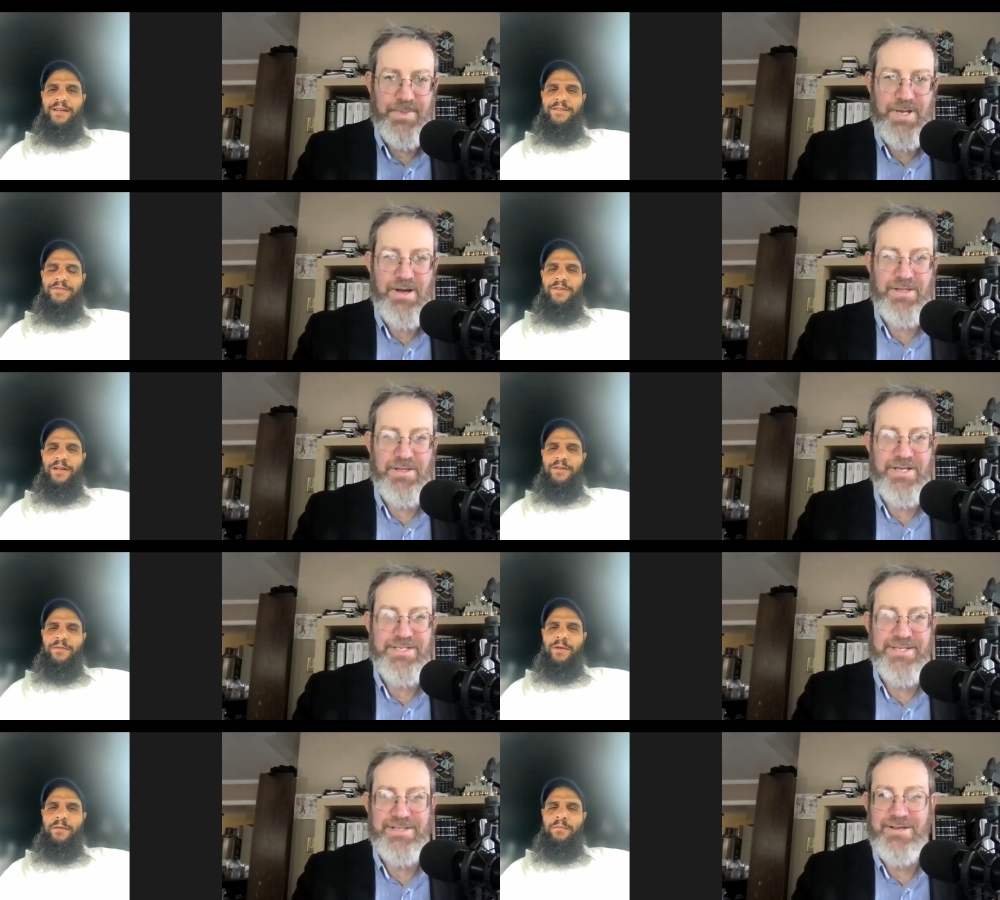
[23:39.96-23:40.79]
Speaker 1: oh, I
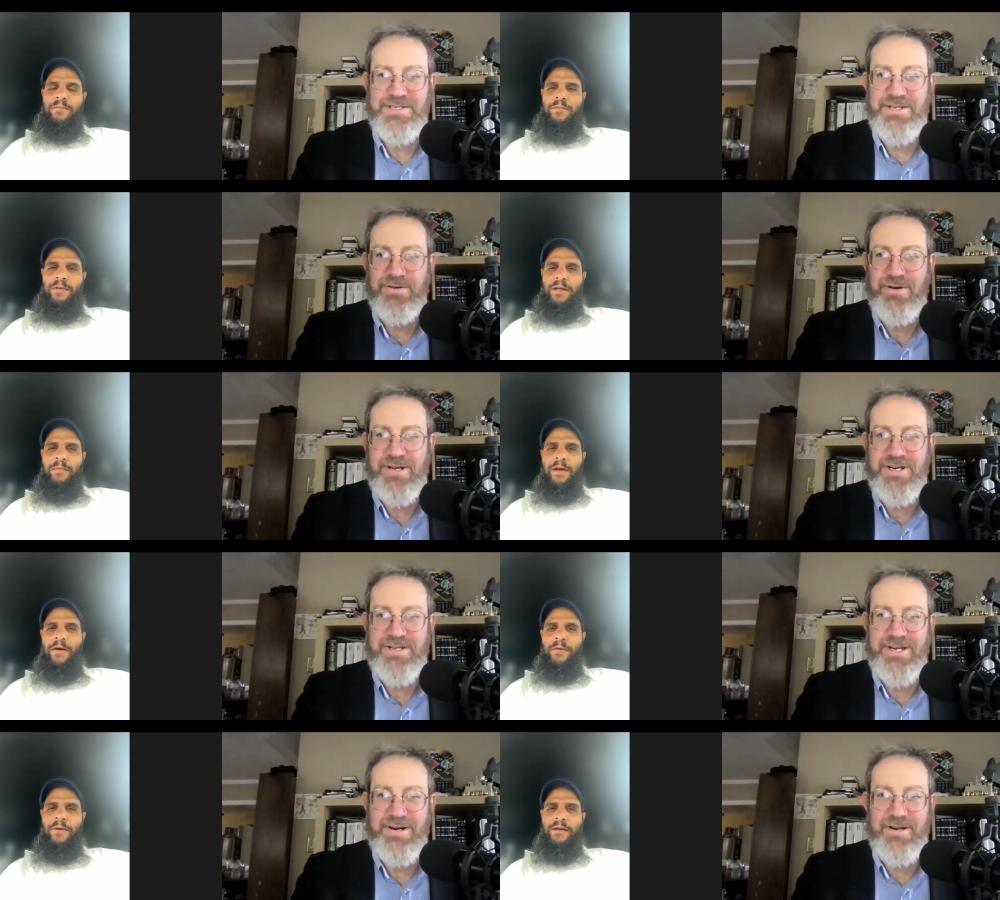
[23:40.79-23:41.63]
lost I lost your
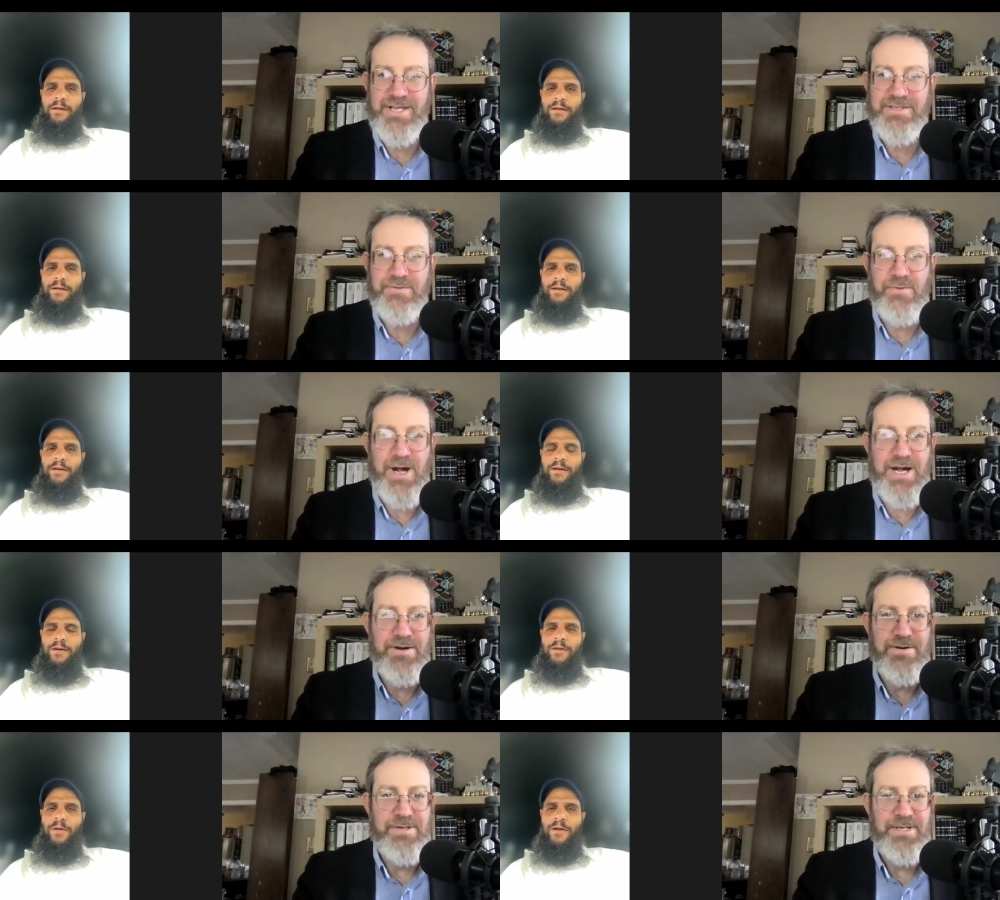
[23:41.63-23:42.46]
audio there. Okay, so
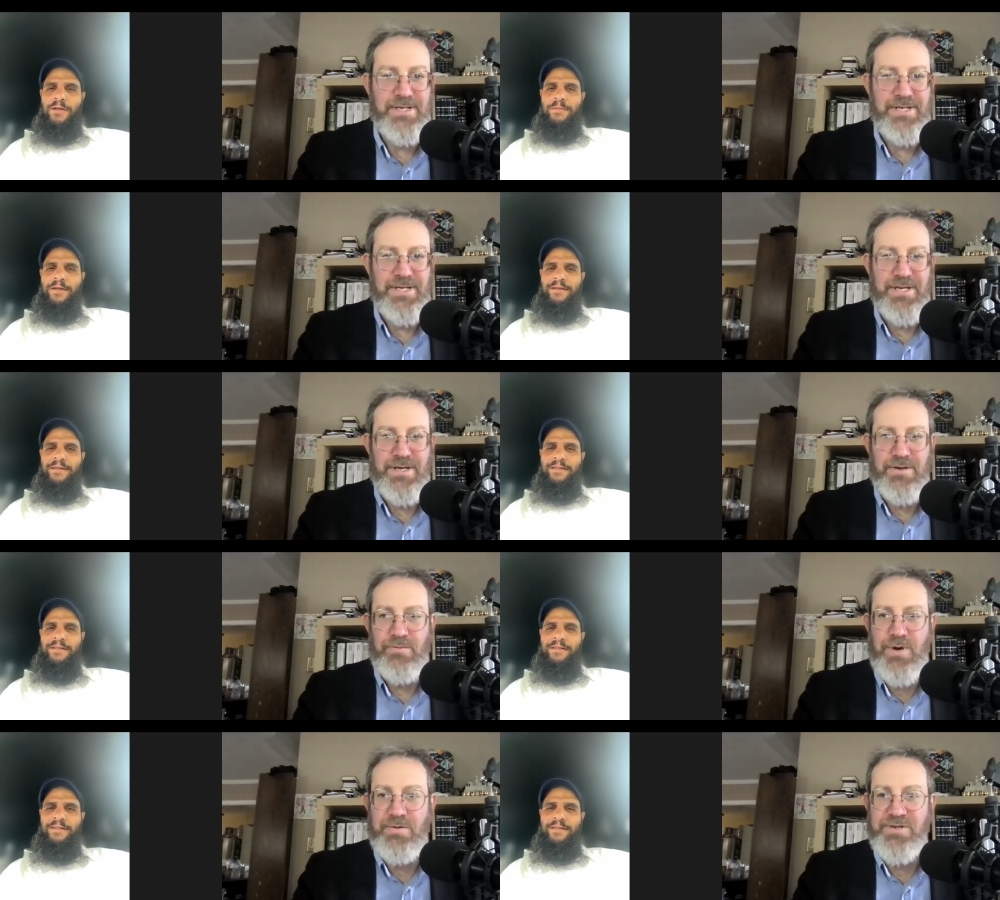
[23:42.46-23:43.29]
while
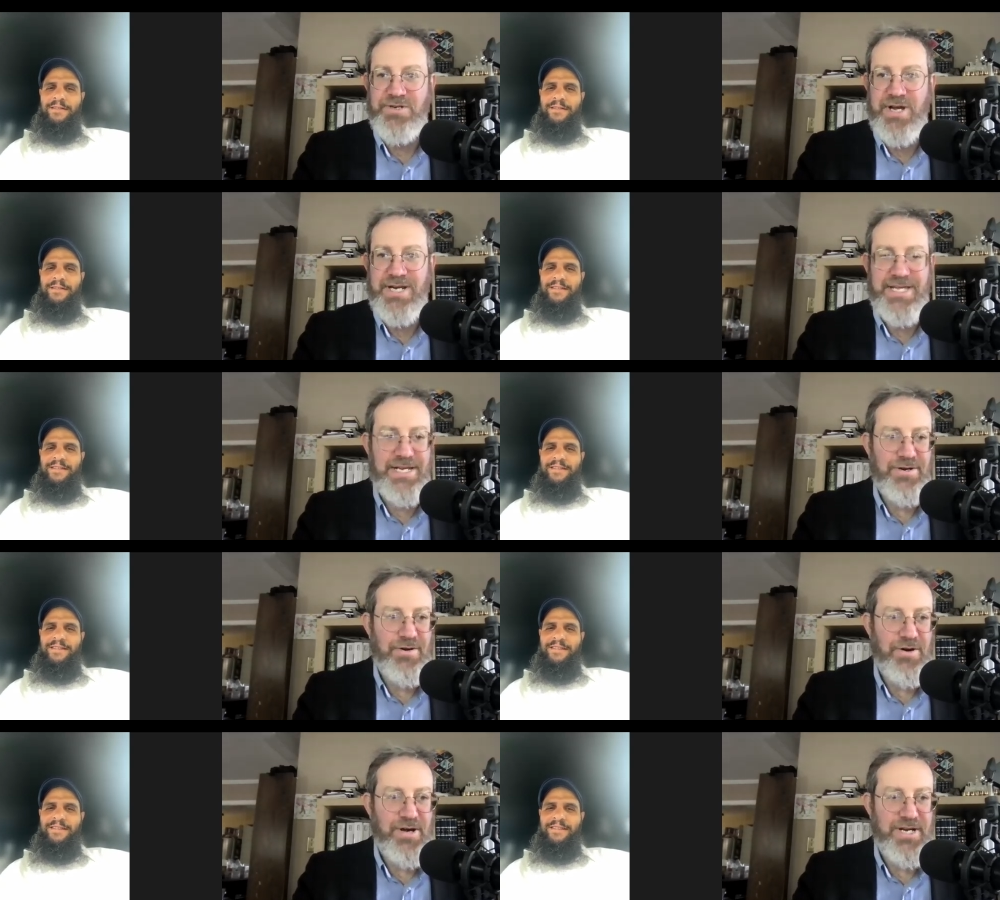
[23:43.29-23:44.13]
while we're trying to get
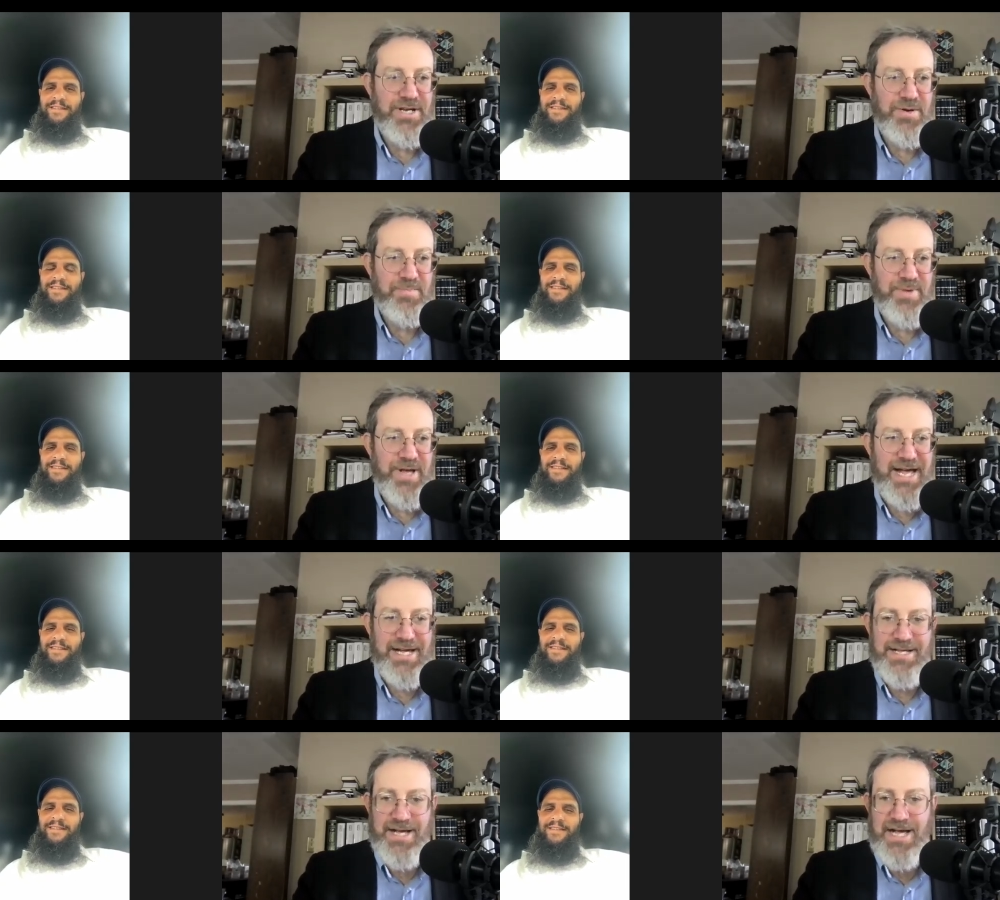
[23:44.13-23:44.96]
your audio
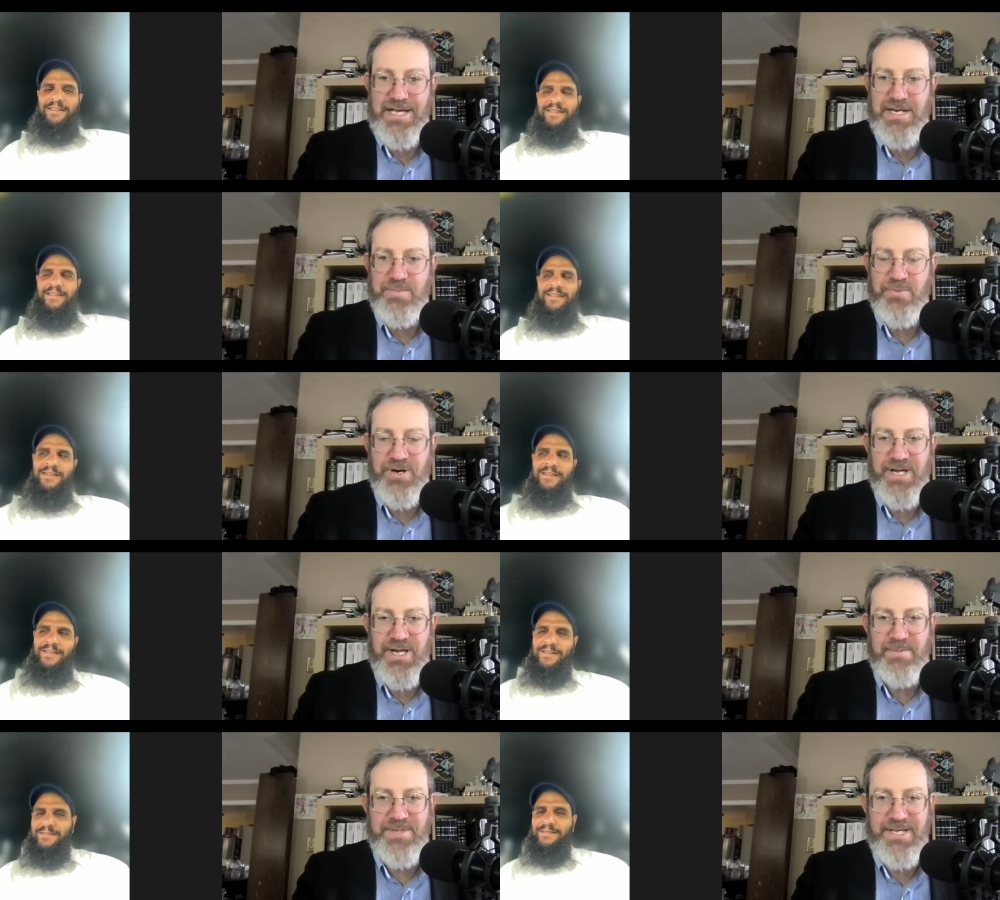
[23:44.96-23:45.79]
back, I'm going to bring
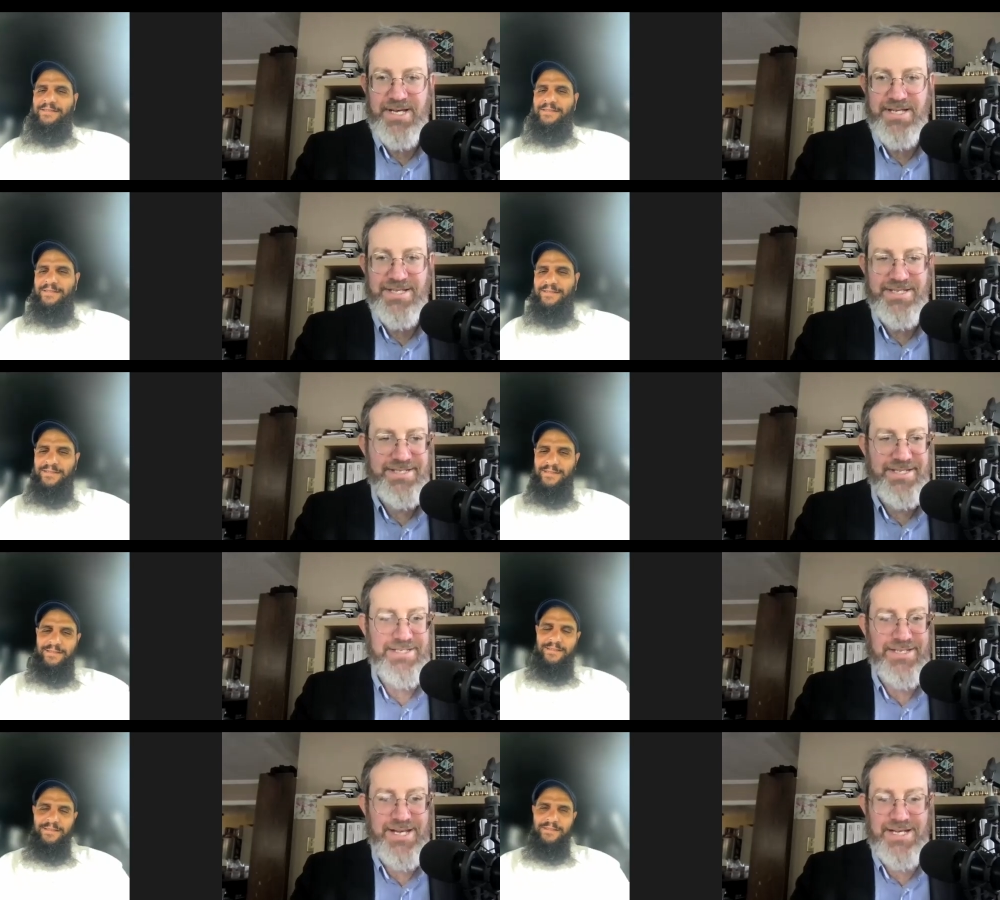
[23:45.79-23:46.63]
up the uh, the
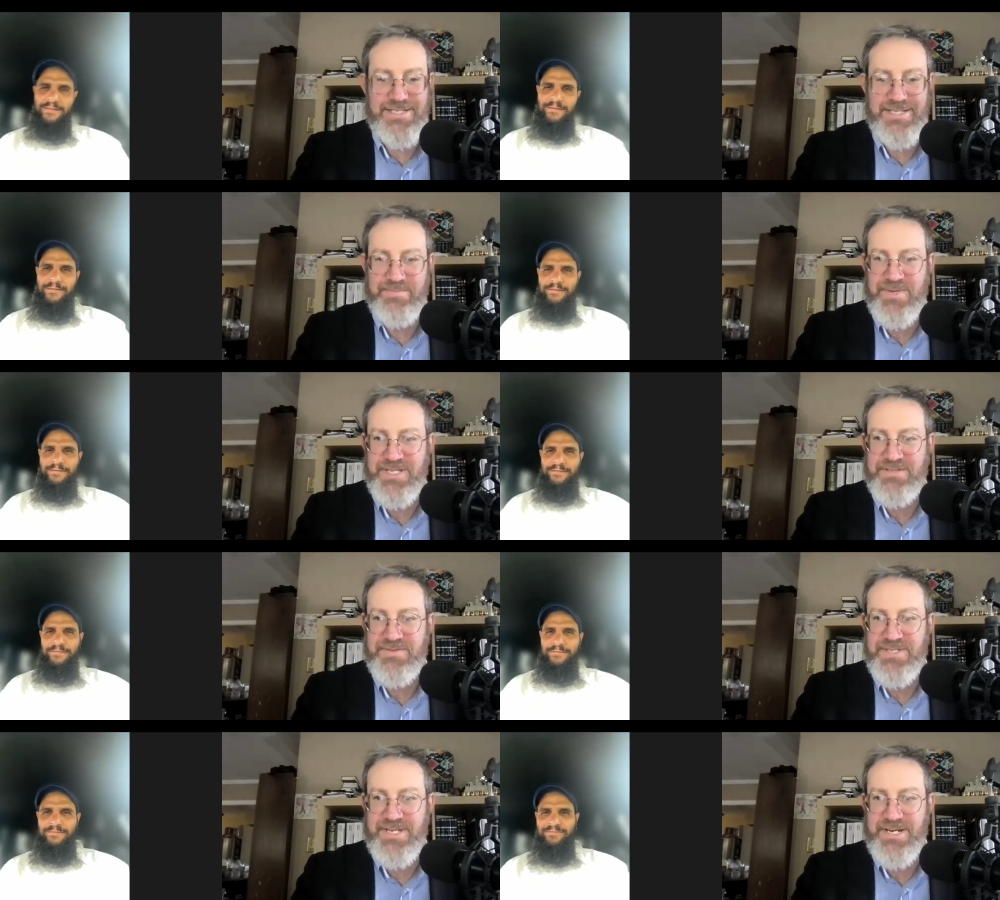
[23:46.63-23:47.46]
six constant
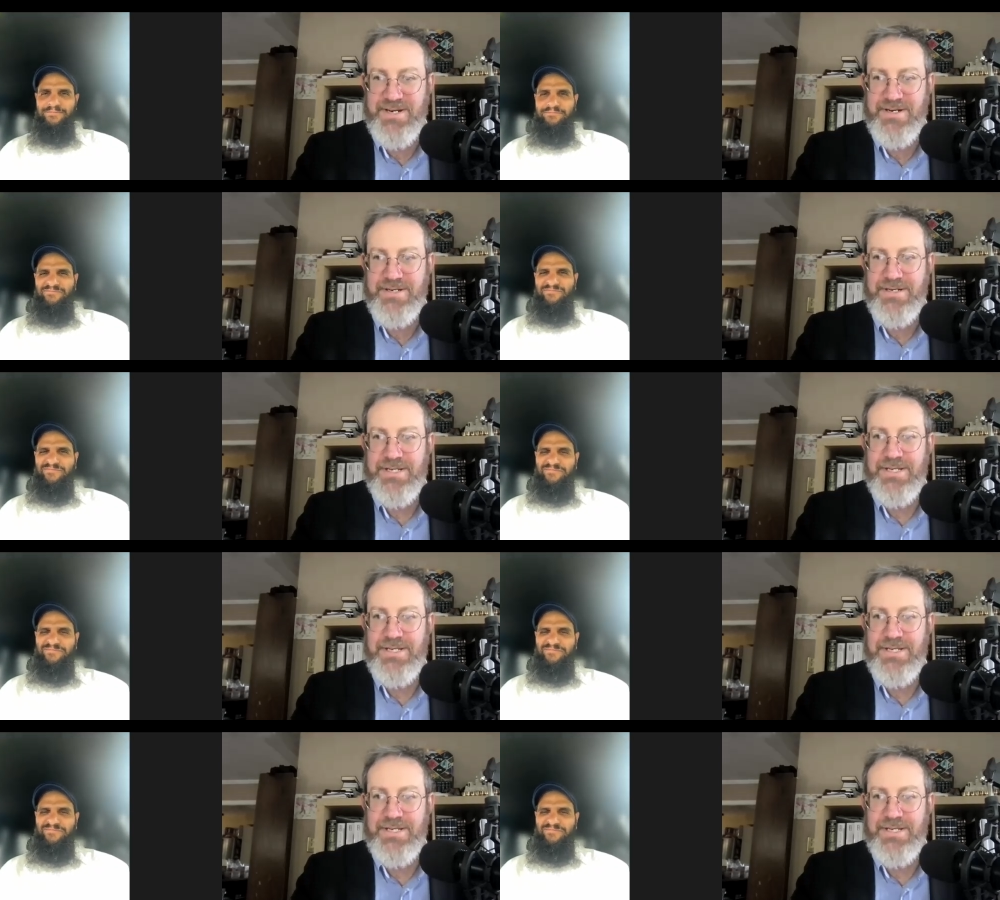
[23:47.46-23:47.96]
mitzvahs here.